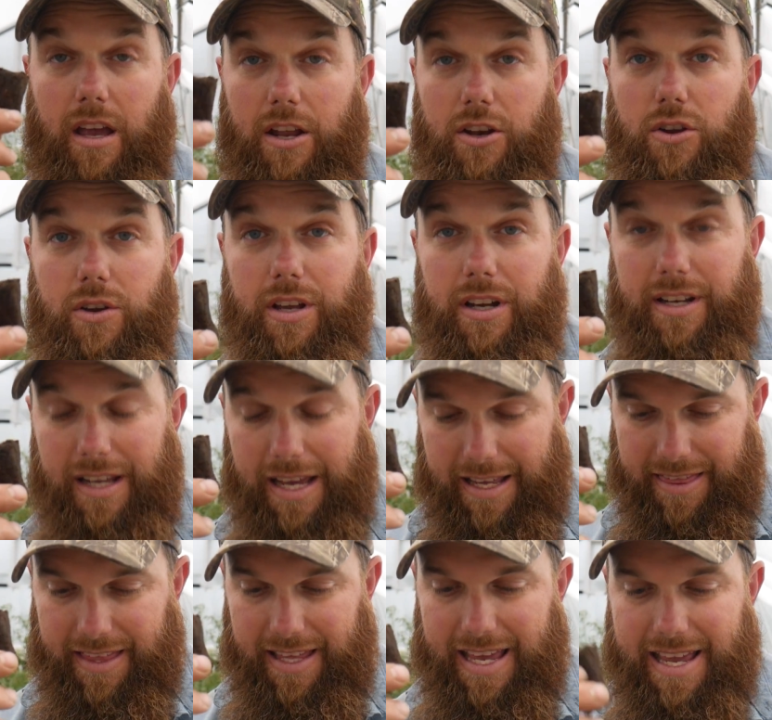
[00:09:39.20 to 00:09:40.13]
and you can
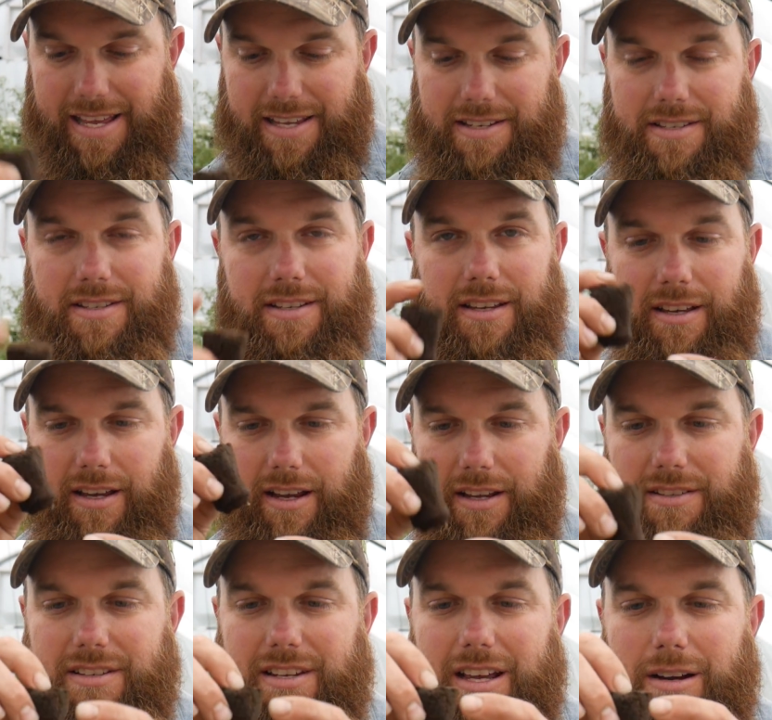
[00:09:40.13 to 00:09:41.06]
take these
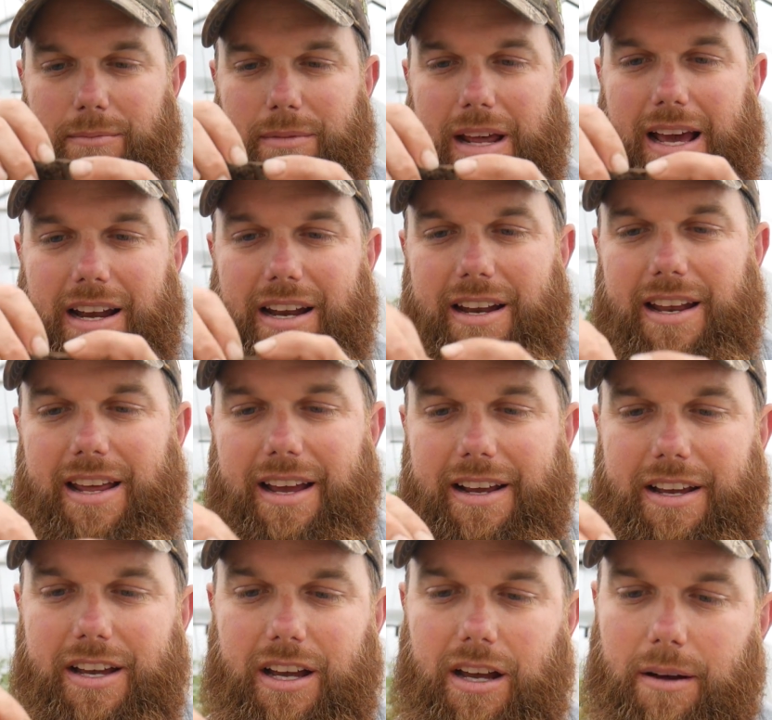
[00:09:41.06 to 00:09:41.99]
and set them down in that
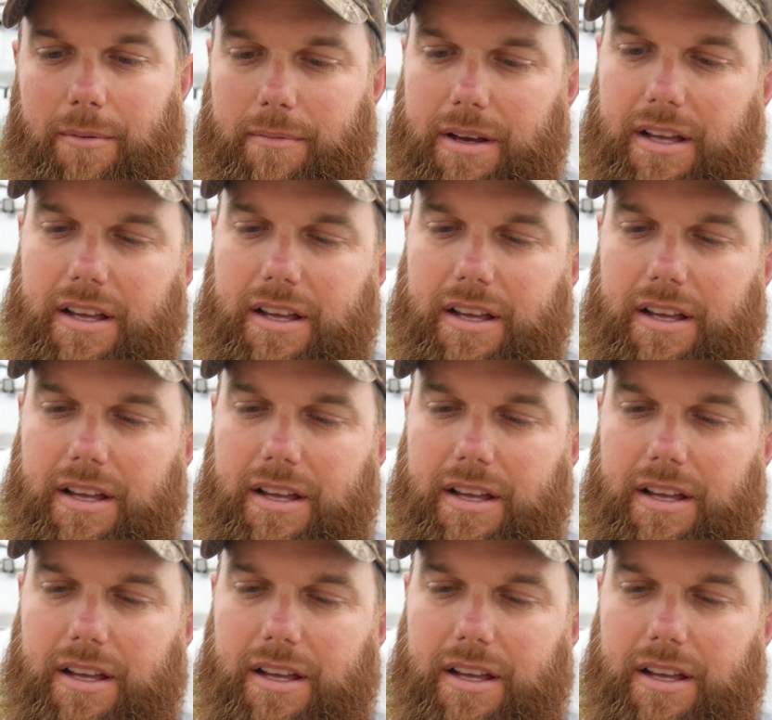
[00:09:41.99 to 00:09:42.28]
cup.